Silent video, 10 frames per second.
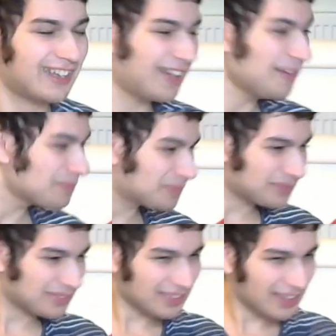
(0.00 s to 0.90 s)

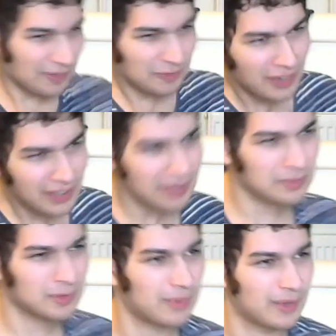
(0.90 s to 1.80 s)
I'm finding
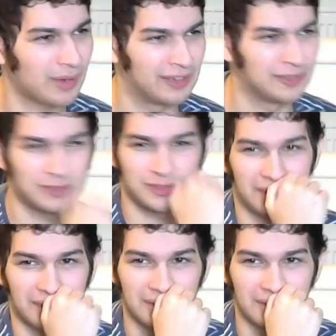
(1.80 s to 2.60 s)
him to be quite interesting.